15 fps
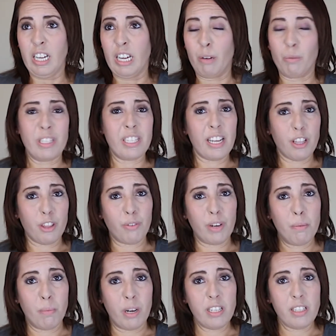it was like 3
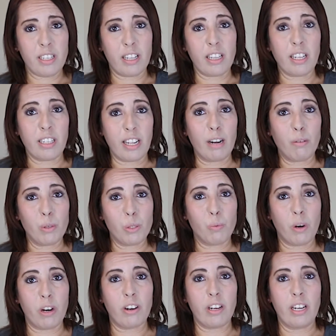months I think that I was
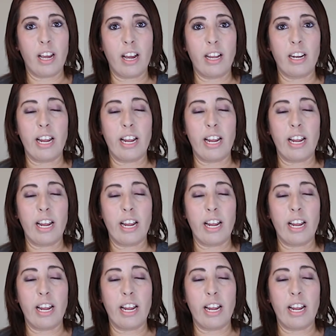wearing that.